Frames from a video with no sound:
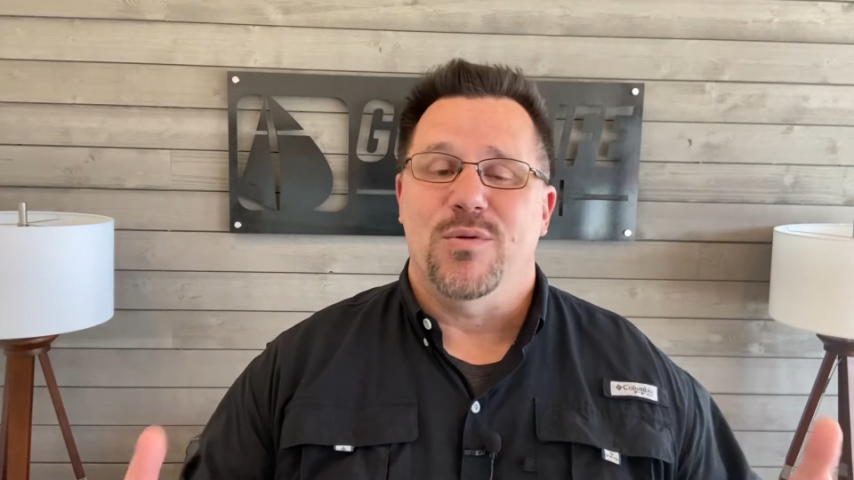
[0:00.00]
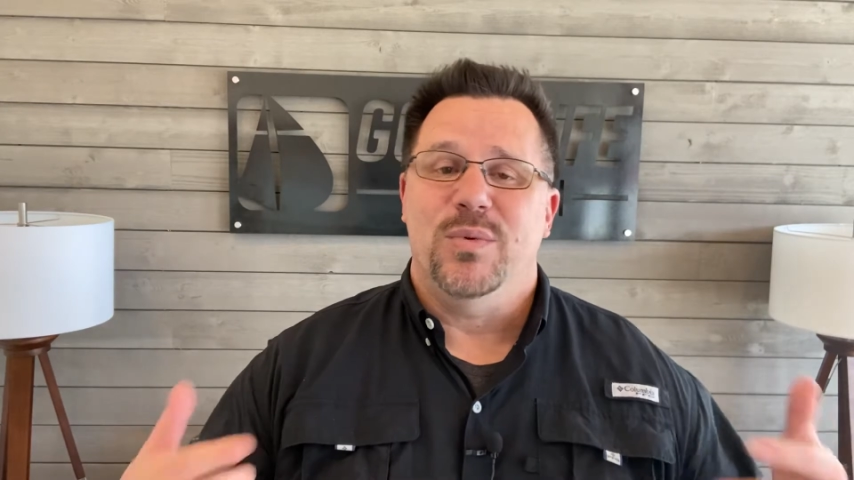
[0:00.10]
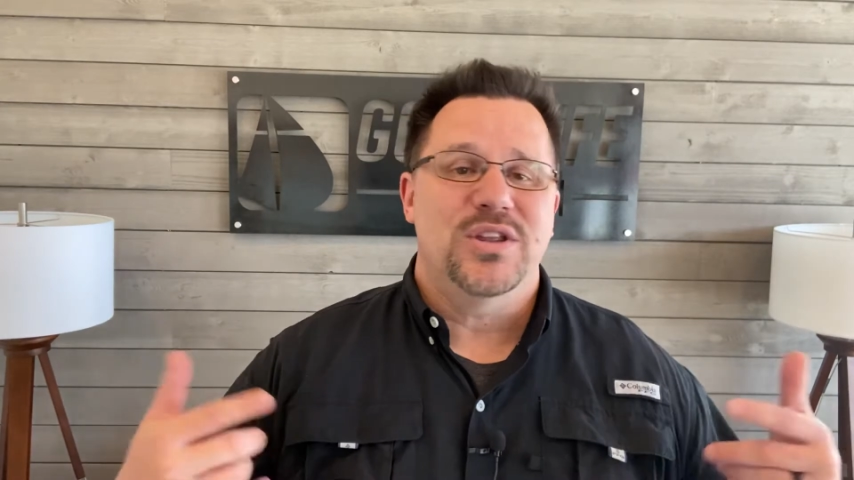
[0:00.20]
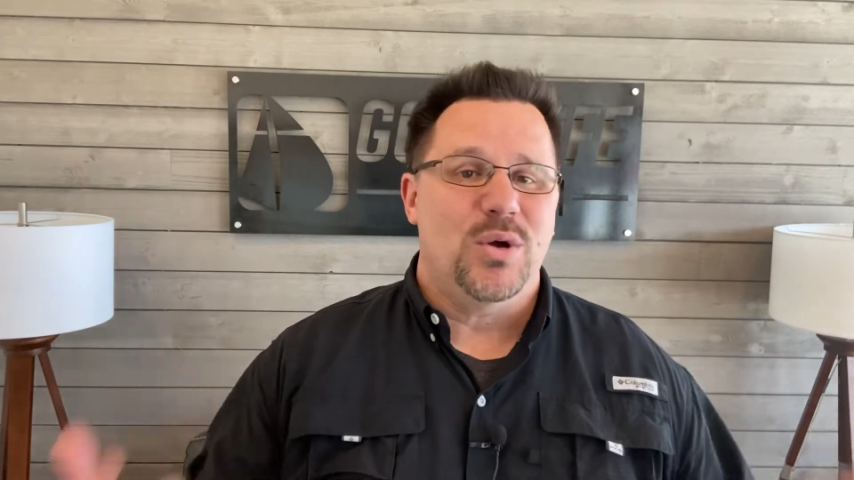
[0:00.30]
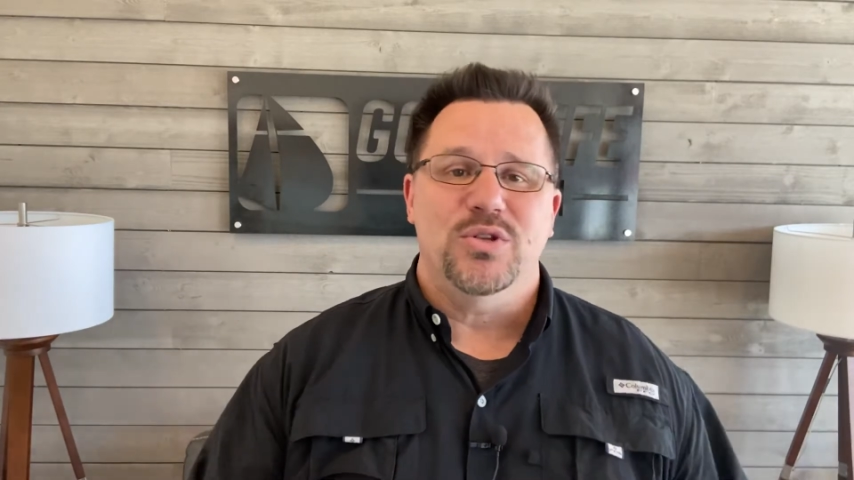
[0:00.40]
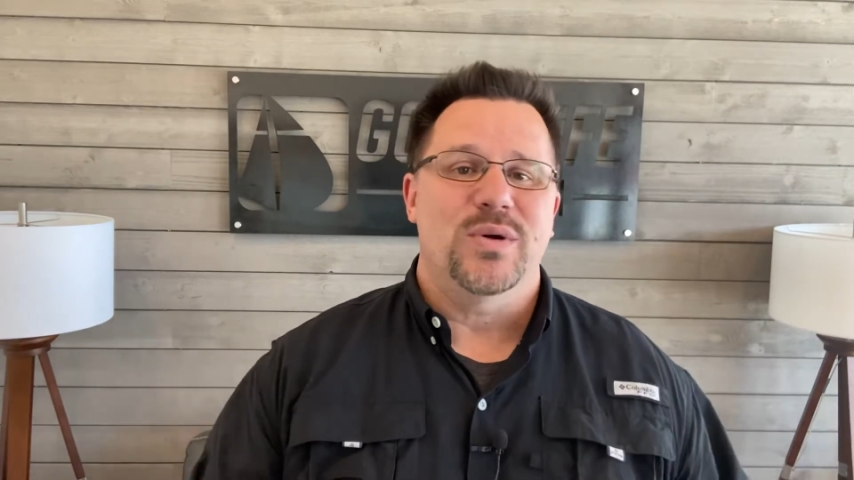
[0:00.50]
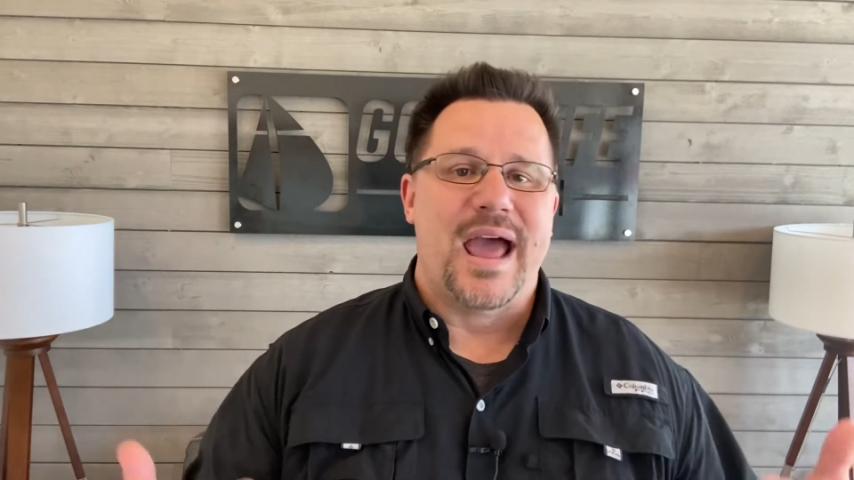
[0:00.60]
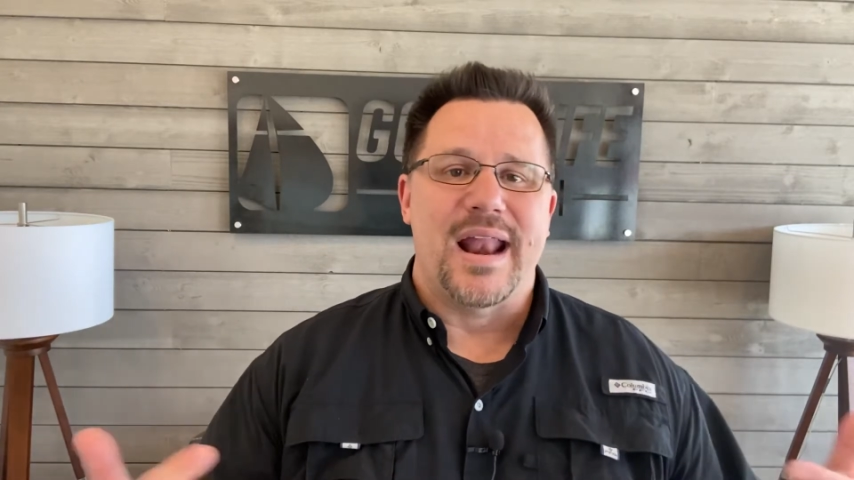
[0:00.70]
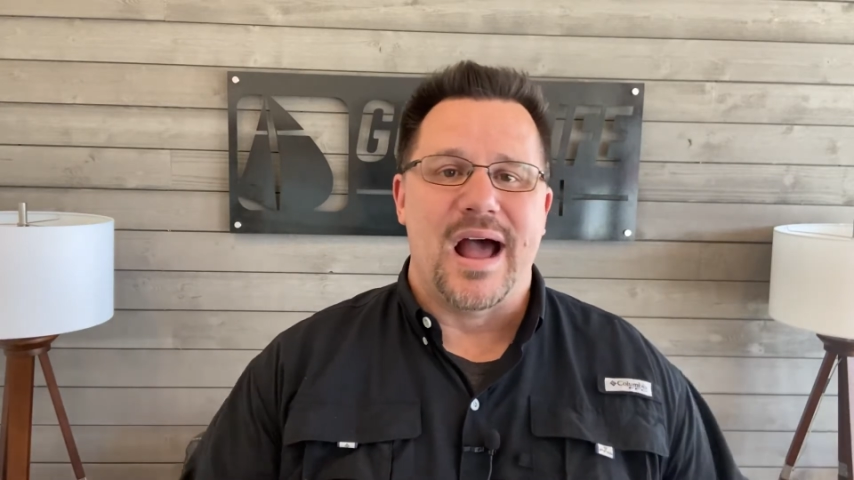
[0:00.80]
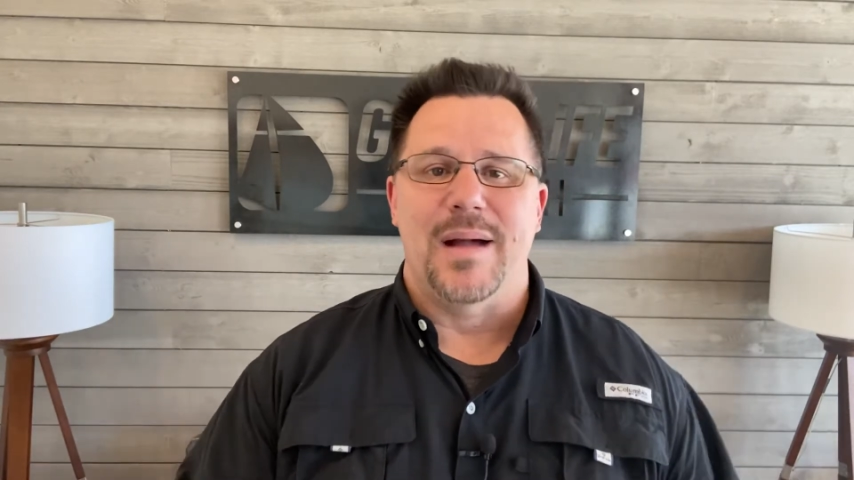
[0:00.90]
And we don't do it
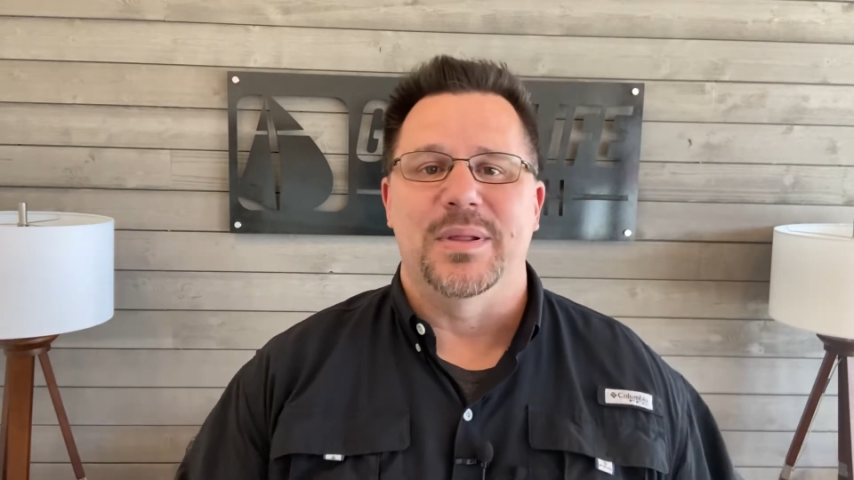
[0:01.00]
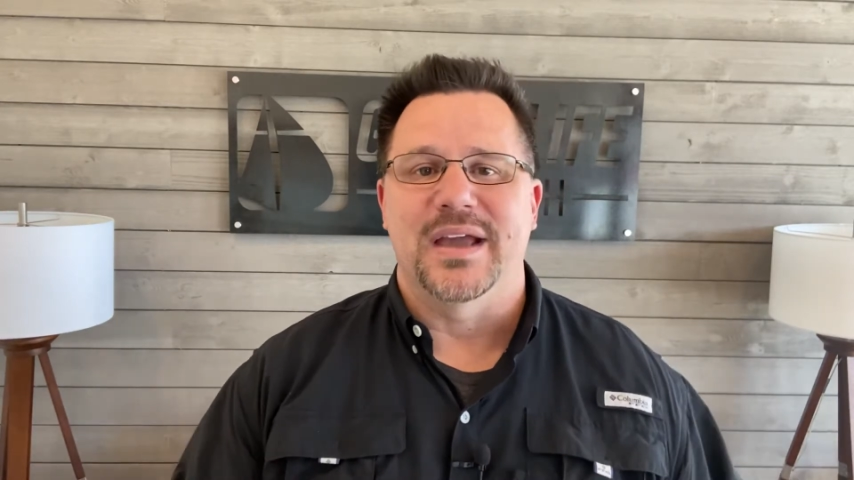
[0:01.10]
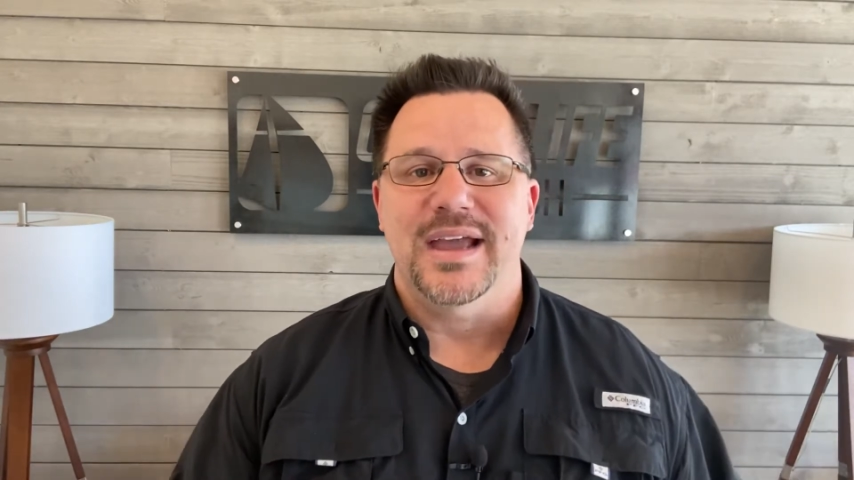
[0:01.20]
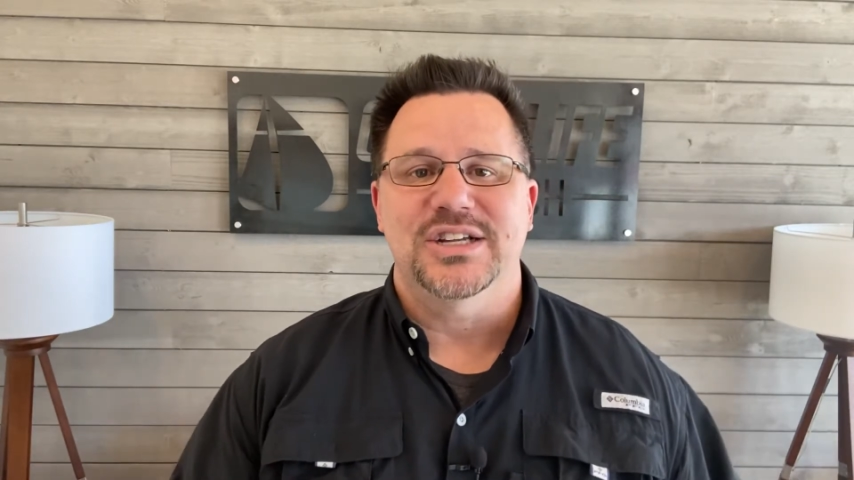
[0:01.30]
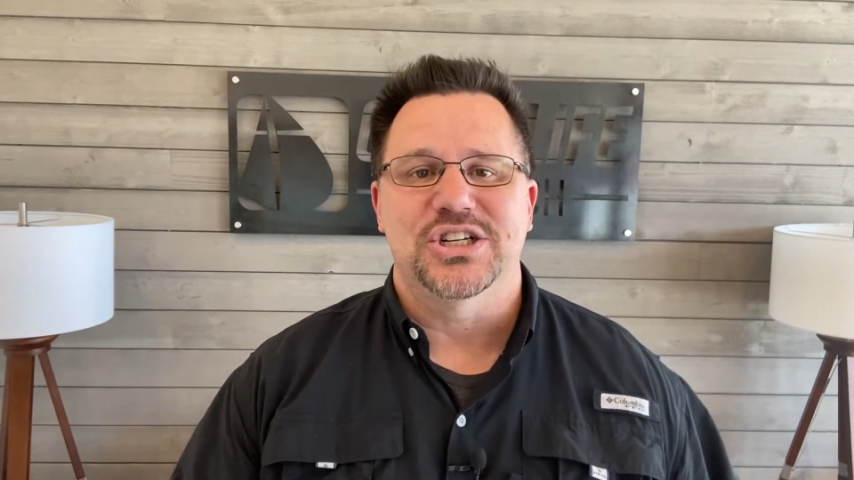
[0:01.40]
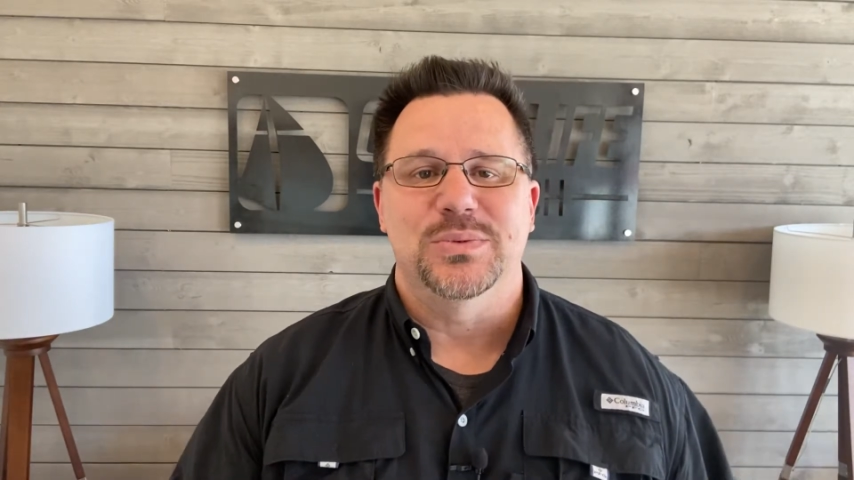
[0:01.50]
out of obligation.